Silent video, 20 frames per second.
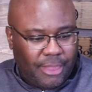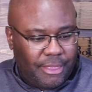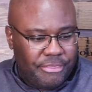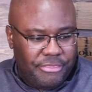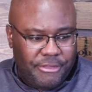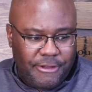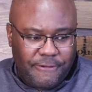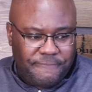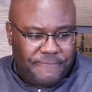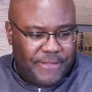
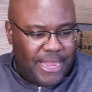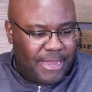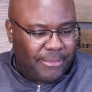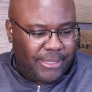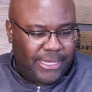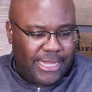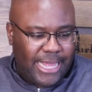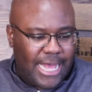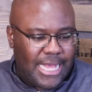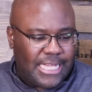their
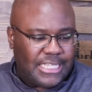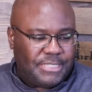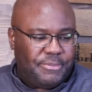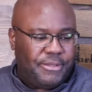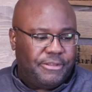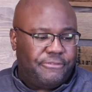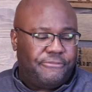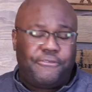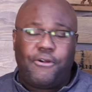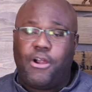family has
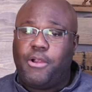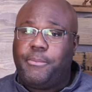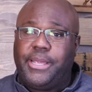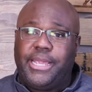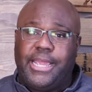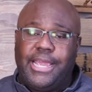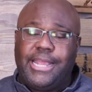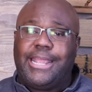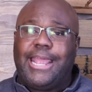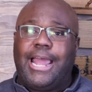been
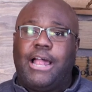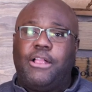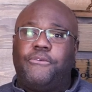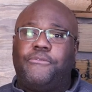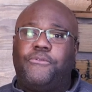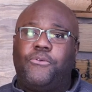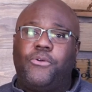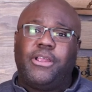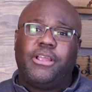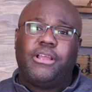farming in
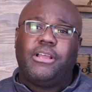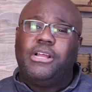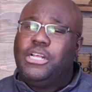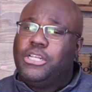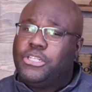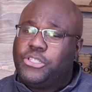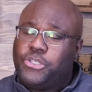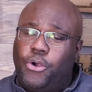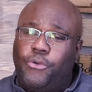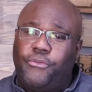California.
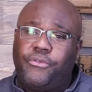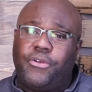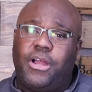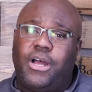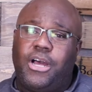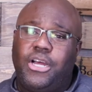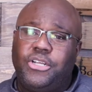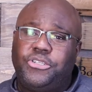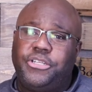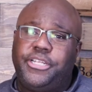So over
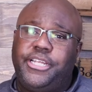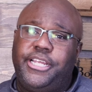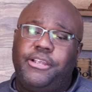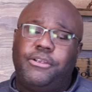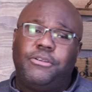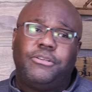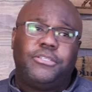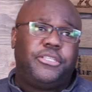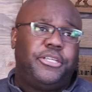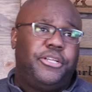100
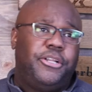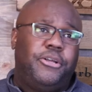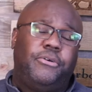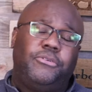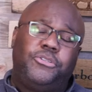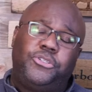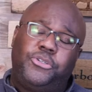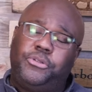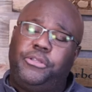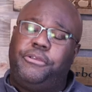years, you
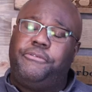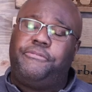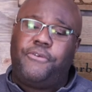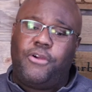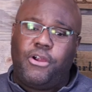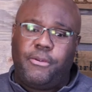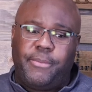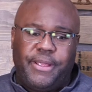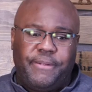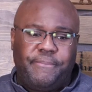know, truly
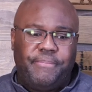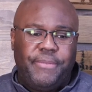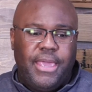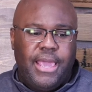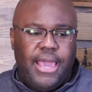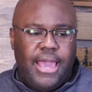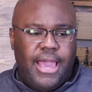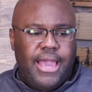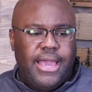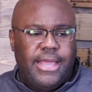farming.
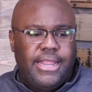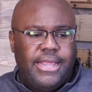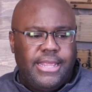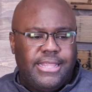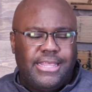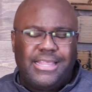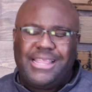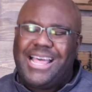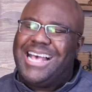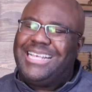And
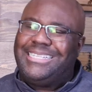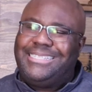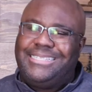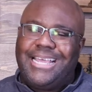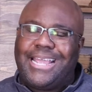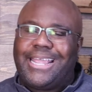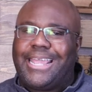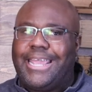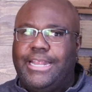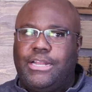in the last
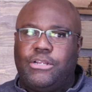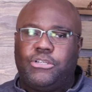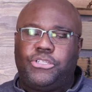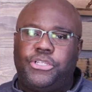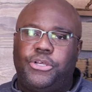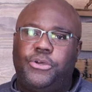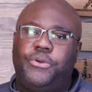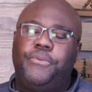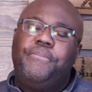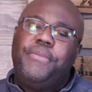decade or
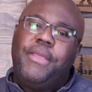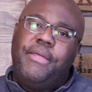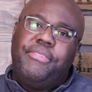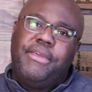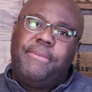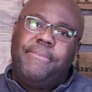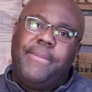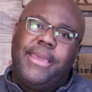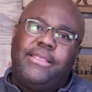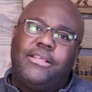so,
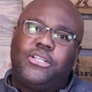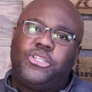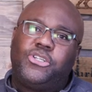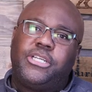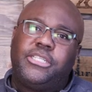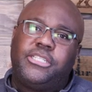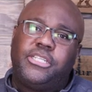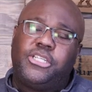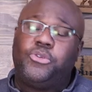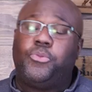they made the
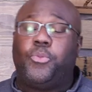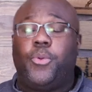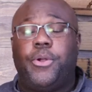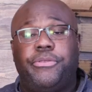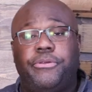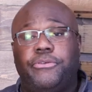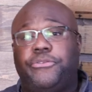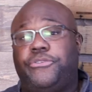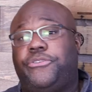transition where they're